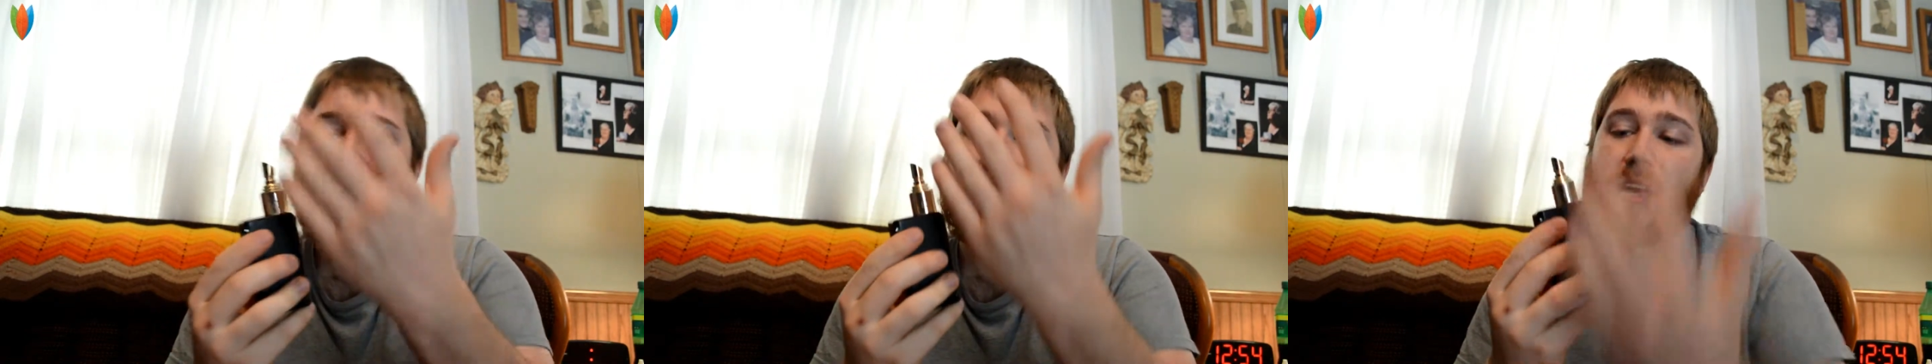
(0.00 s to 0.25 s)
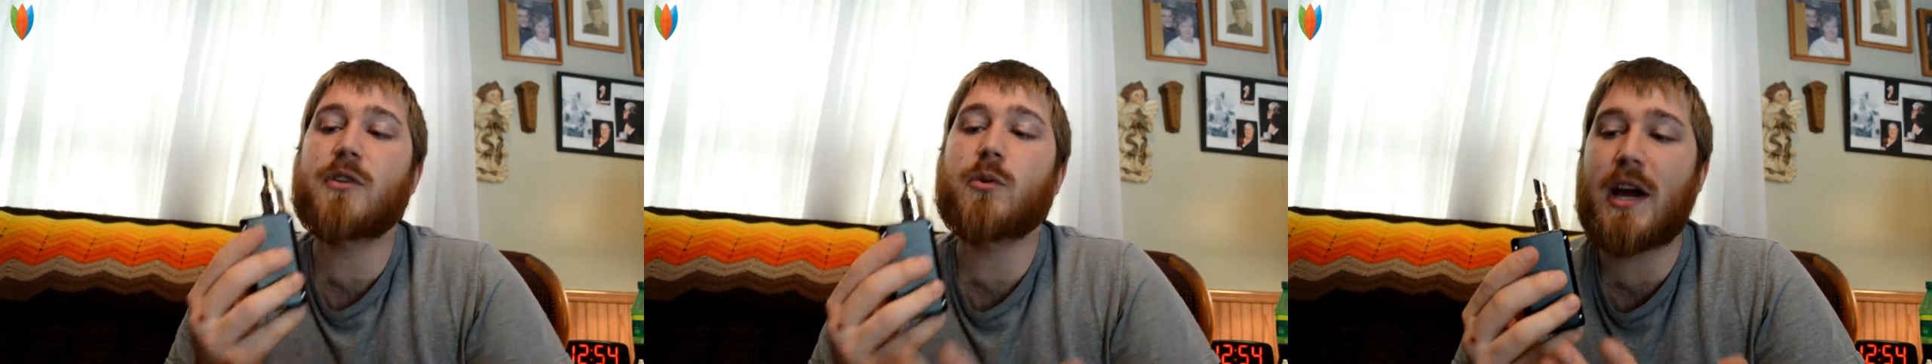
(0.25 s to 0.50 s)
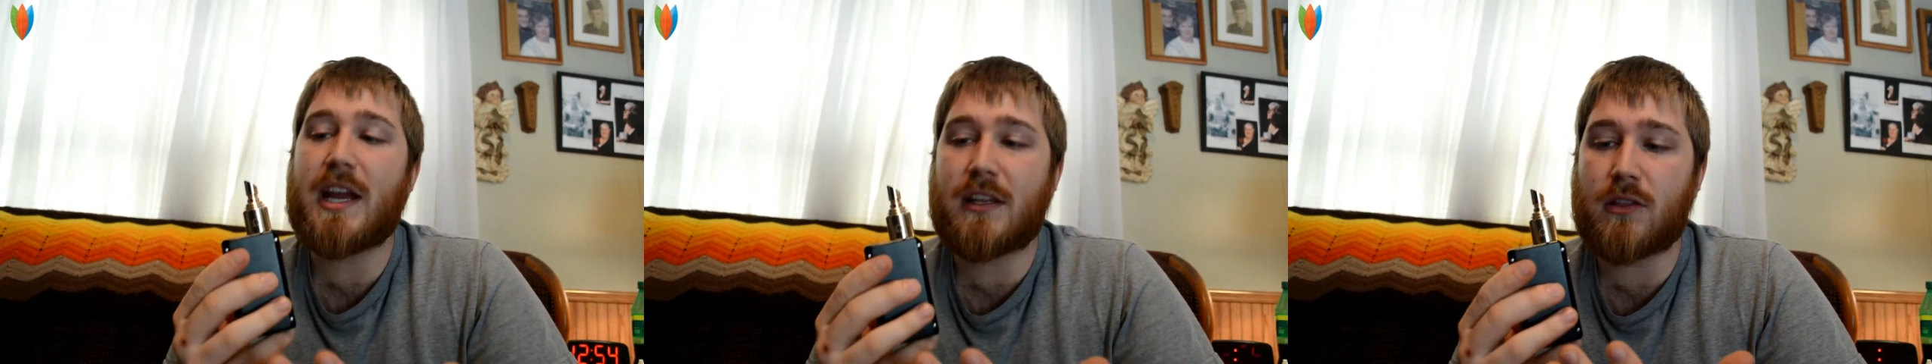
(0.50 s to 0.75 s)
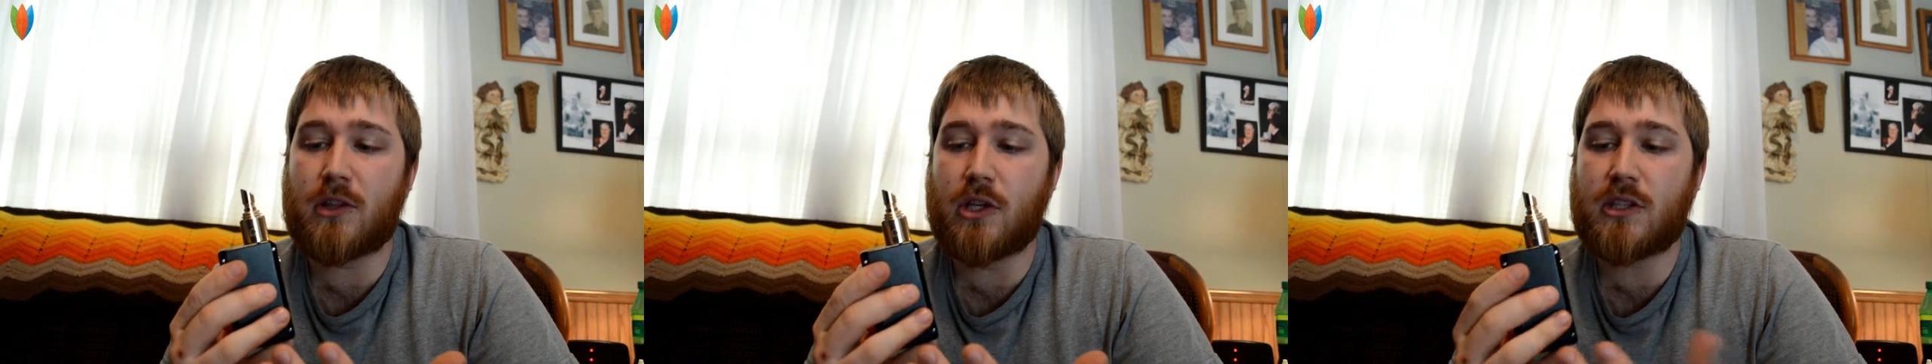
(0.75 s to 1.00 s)
I love the way
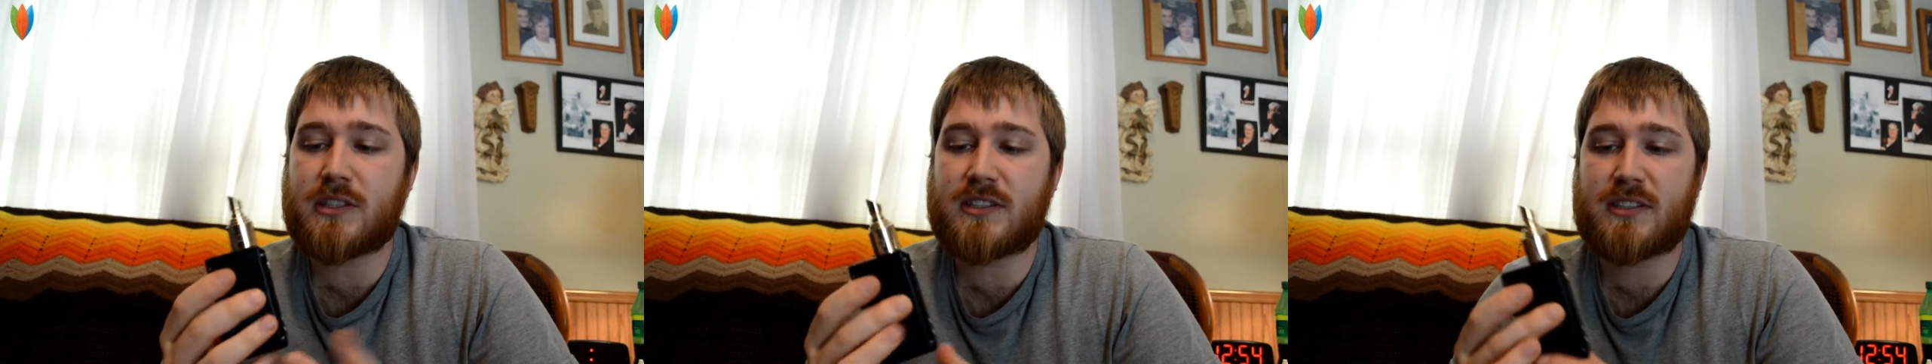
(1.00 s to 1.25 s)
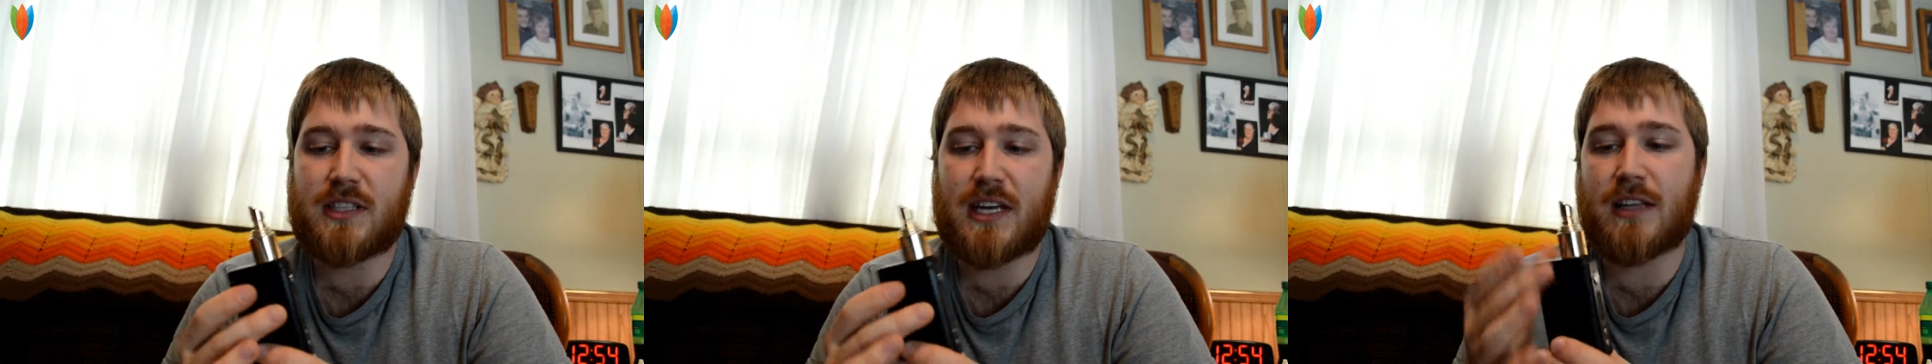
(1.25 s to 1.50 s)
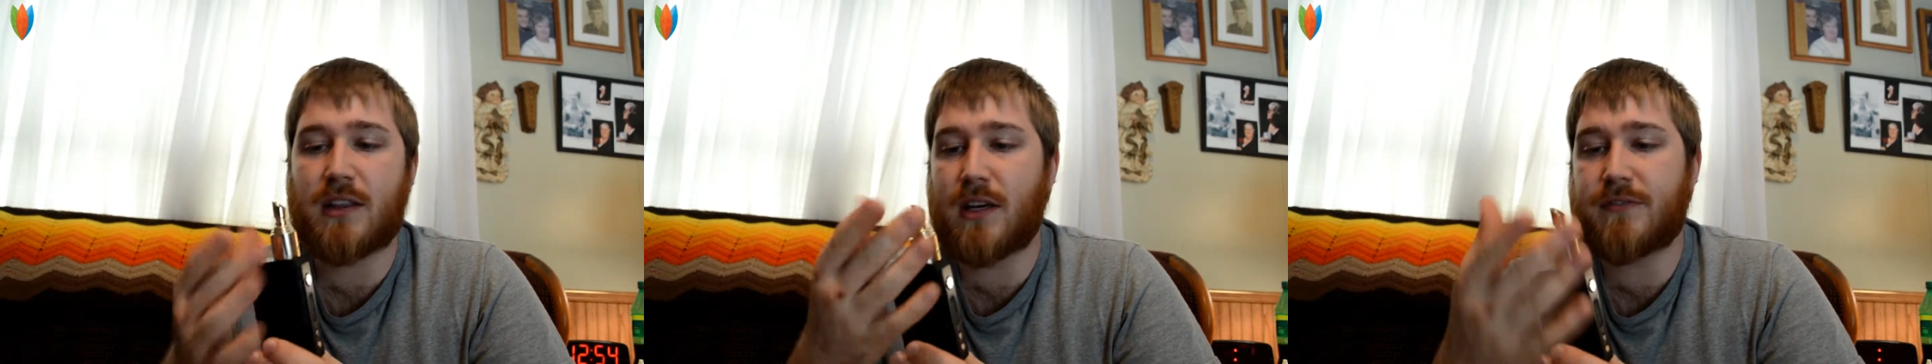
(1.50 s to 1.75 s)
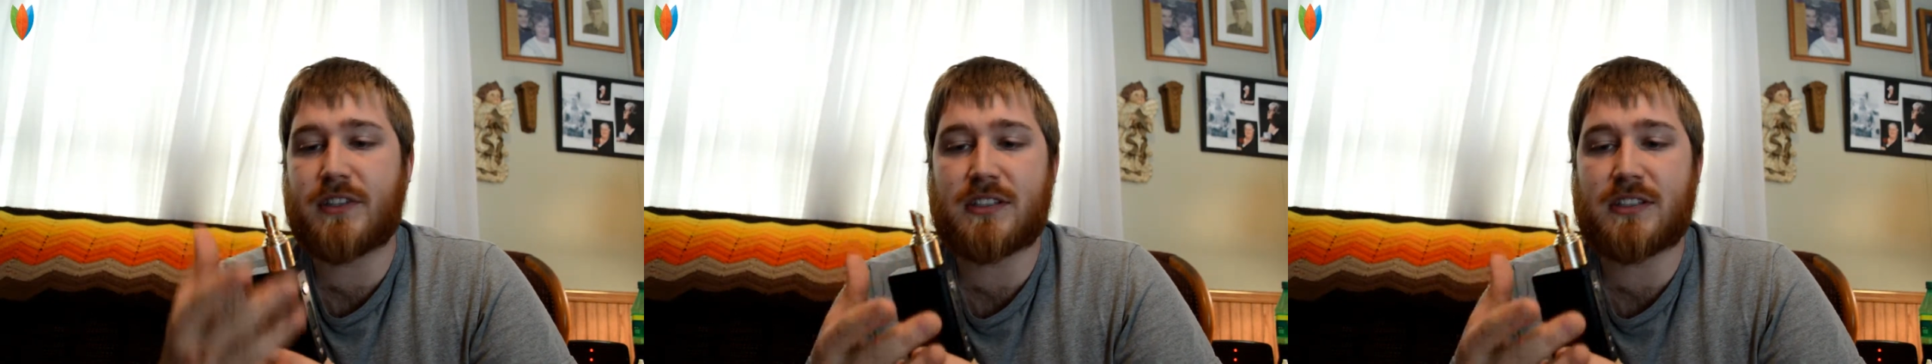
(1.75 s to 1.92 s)
it looks. I love